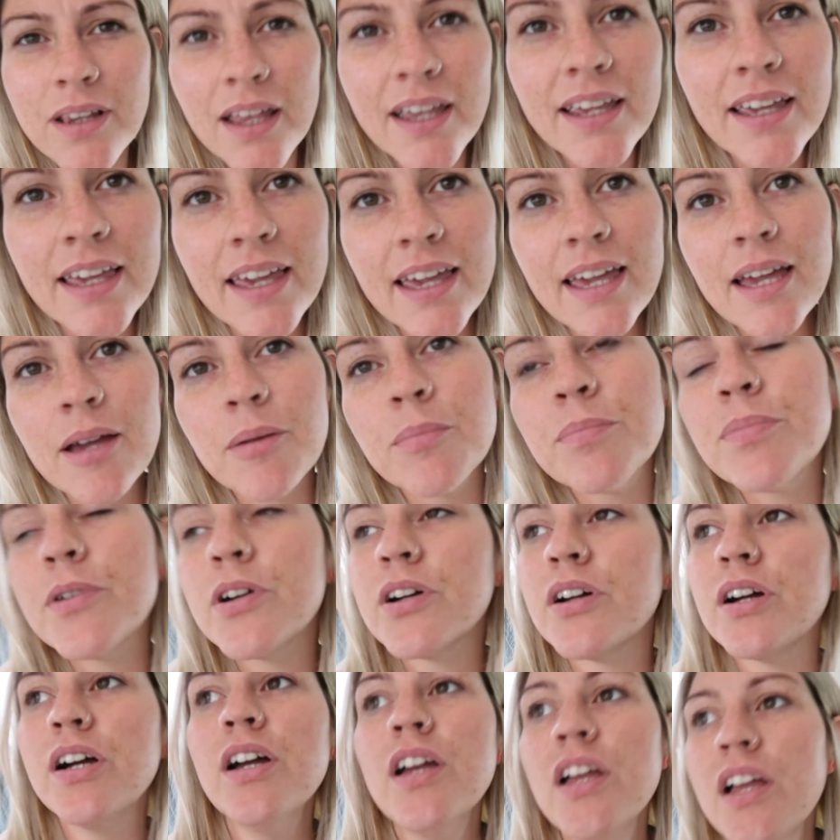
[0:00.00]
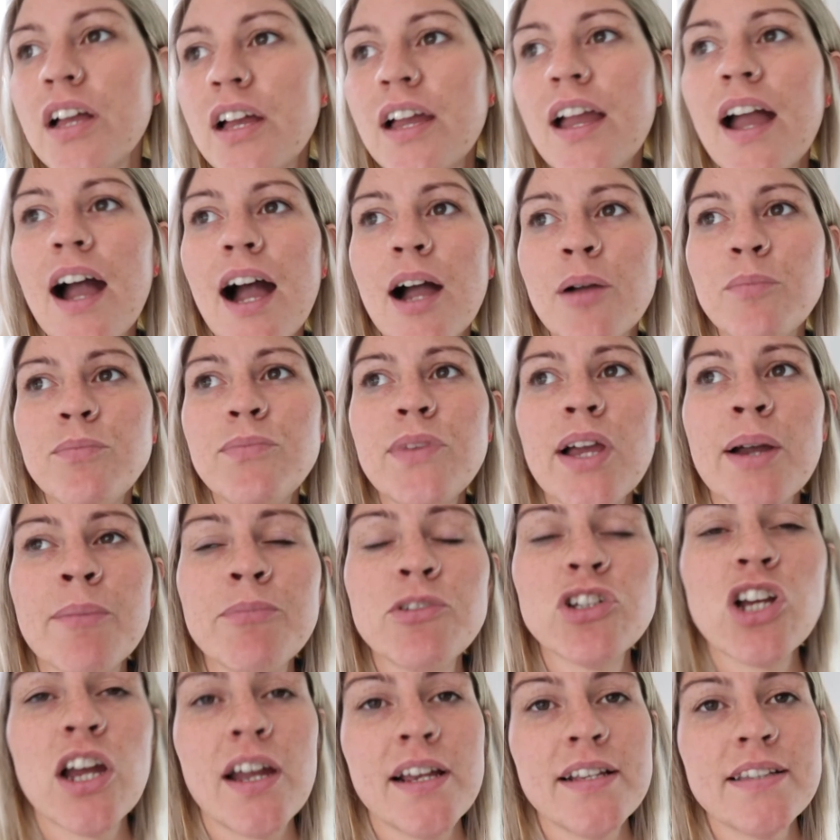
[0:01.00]
like it, but I'm
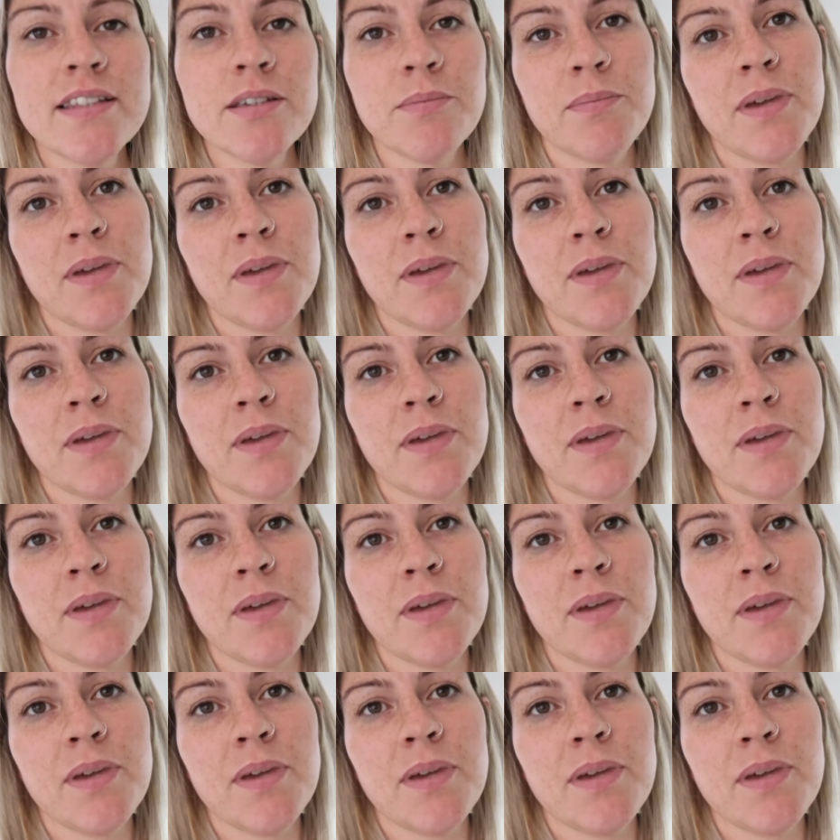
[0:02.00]
trying to